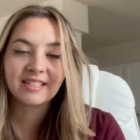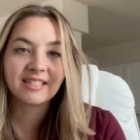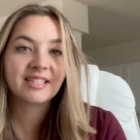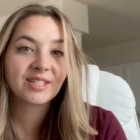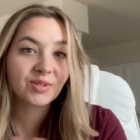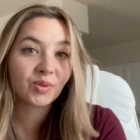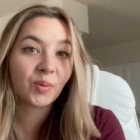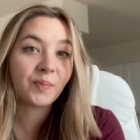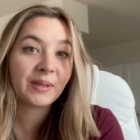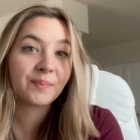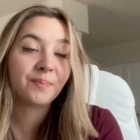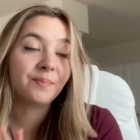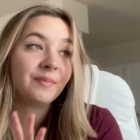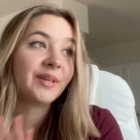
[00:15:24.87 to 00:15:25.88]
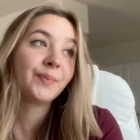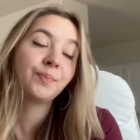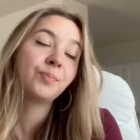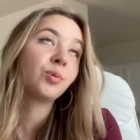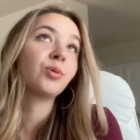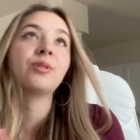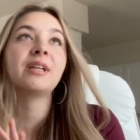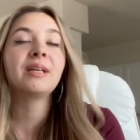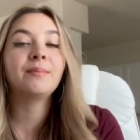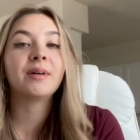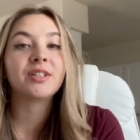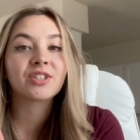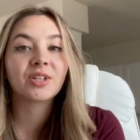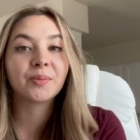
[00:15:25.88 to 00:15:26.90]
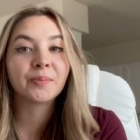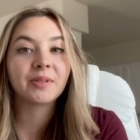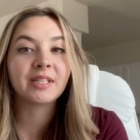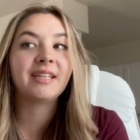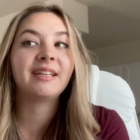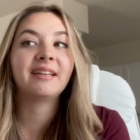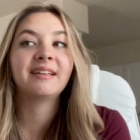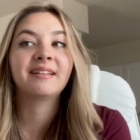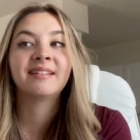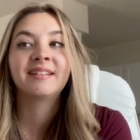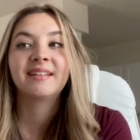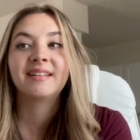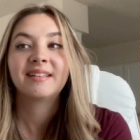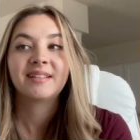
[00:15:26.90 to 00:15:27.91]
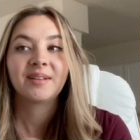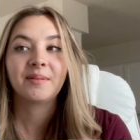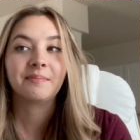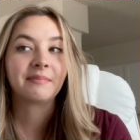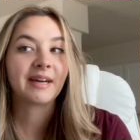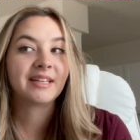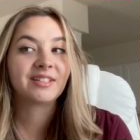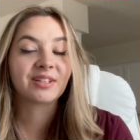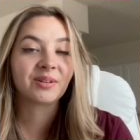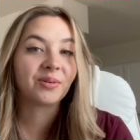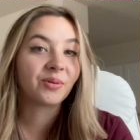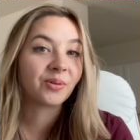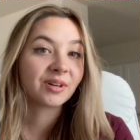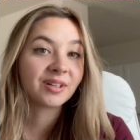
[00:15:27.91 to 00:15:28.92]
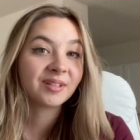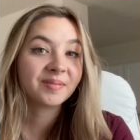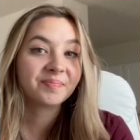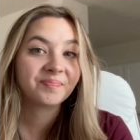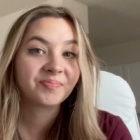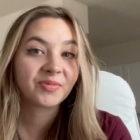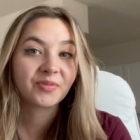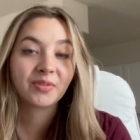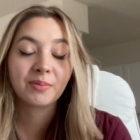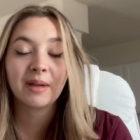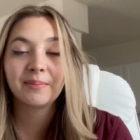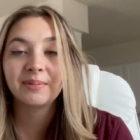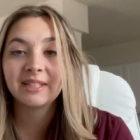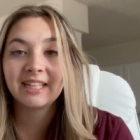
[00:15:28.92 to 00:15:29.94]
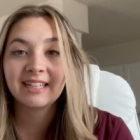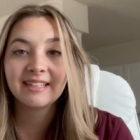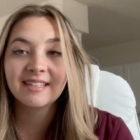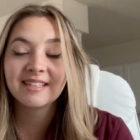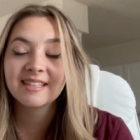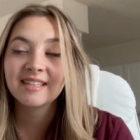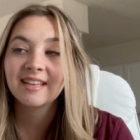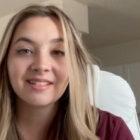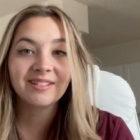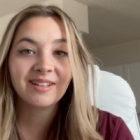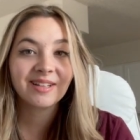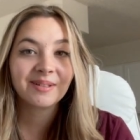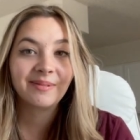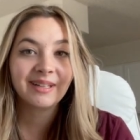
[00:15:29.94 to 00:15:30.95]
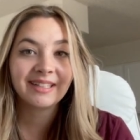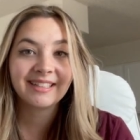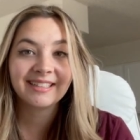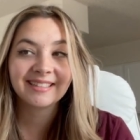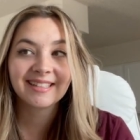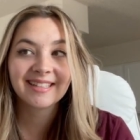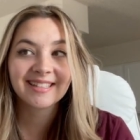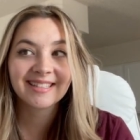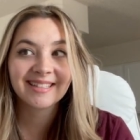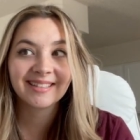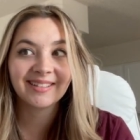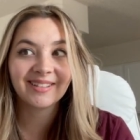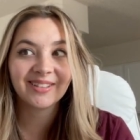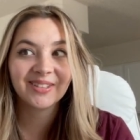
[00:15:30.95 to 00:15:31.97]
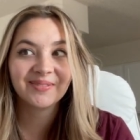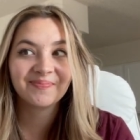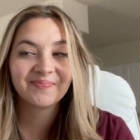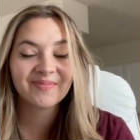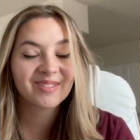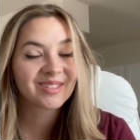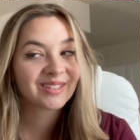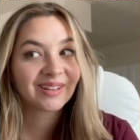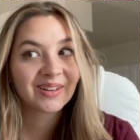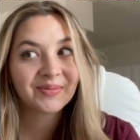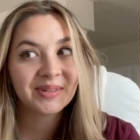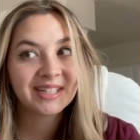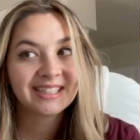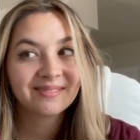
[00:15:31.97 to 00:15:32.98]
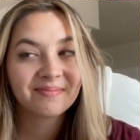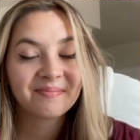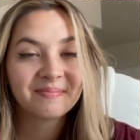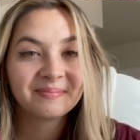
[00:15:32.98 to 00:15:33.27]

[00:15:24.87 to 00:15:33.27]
since this will be me pretty much completing my decor for my place. It's a lot of money still, it's a lot of money.